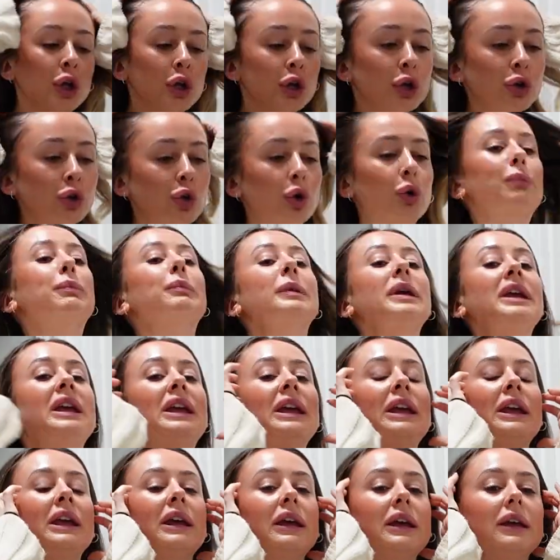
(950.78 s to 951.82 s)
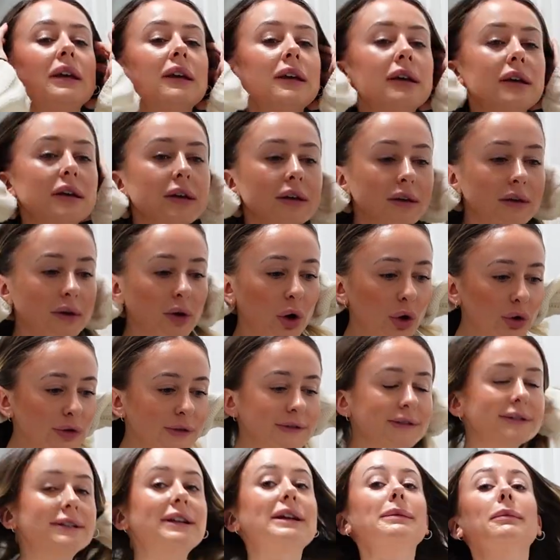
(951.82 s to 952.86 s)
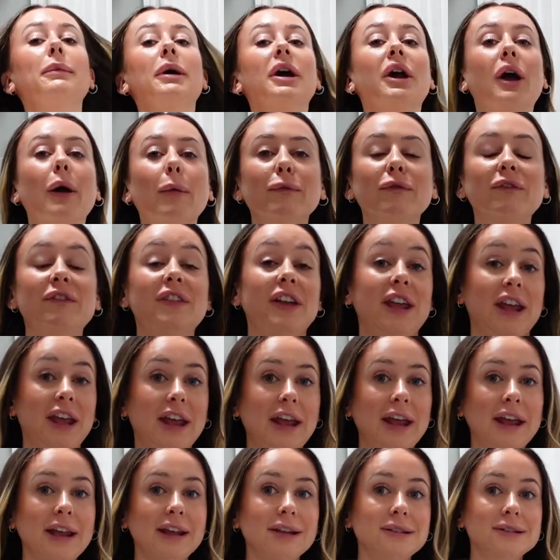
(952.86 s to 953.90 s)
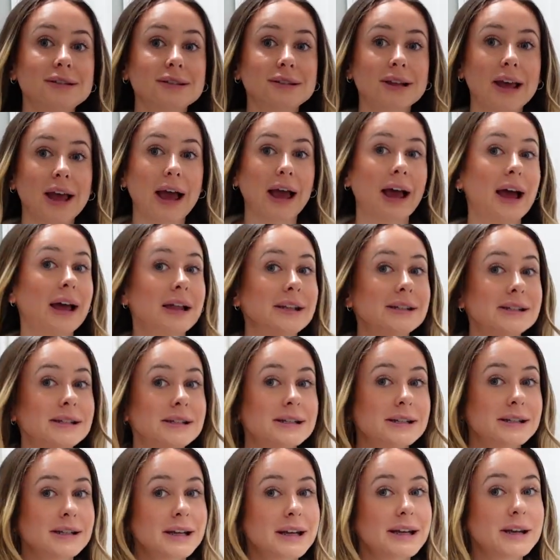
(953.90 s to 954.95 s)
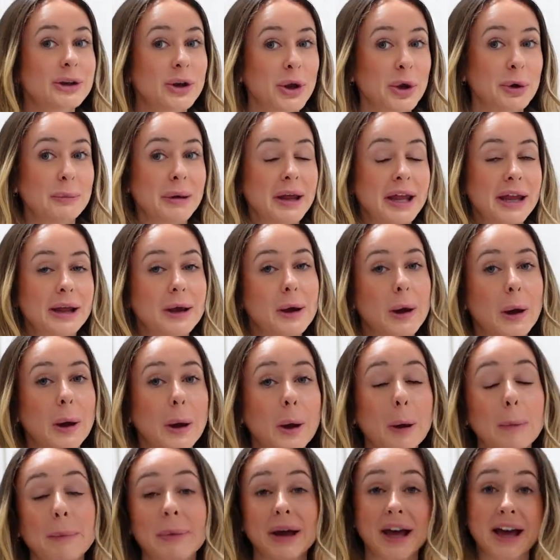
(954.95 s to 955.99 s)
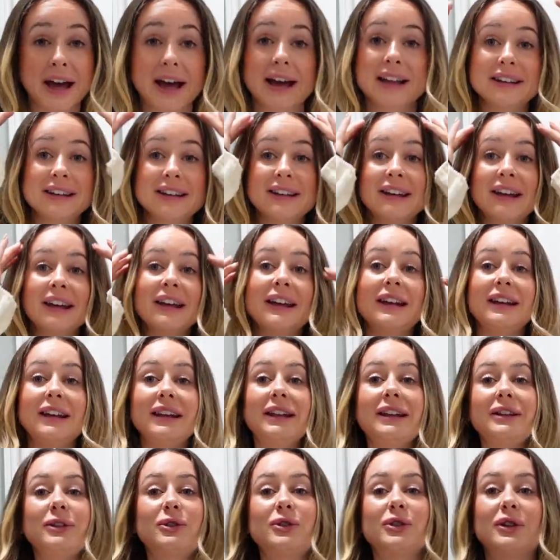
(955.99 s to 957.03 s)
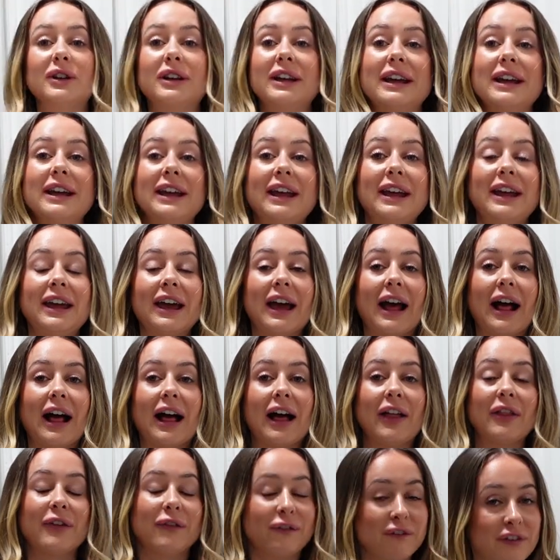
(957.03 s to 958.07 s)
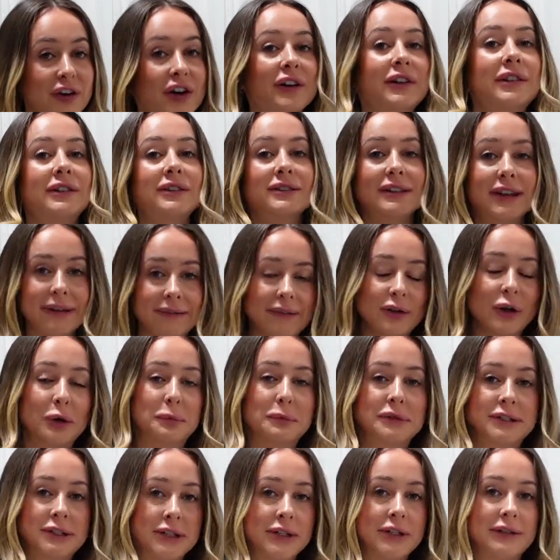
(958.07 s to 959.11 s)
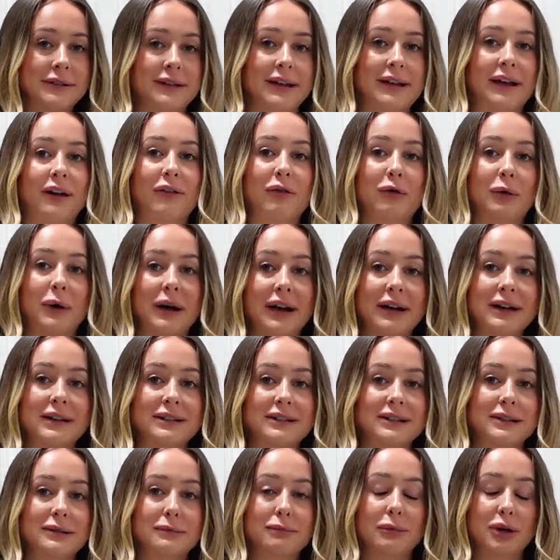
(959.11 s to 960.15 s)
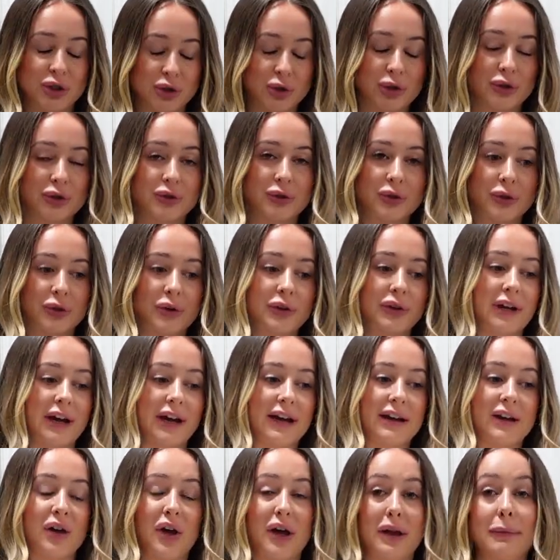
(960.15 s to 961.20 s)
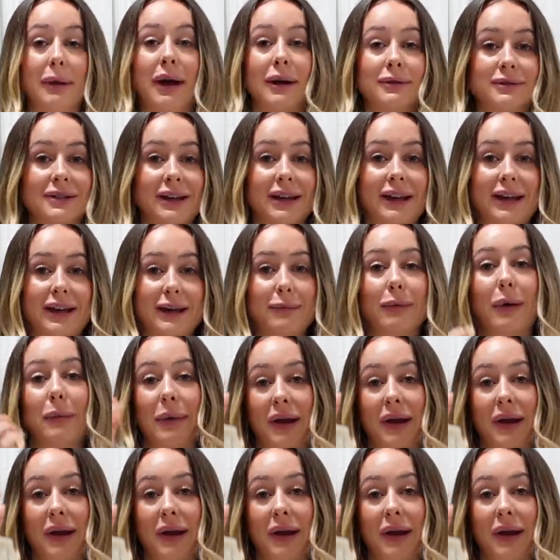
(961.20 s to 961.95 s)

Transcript: not be constantly in my comfies and in no makeup and literally at the first given opportunity I've whacked my joggers on and I am now taking my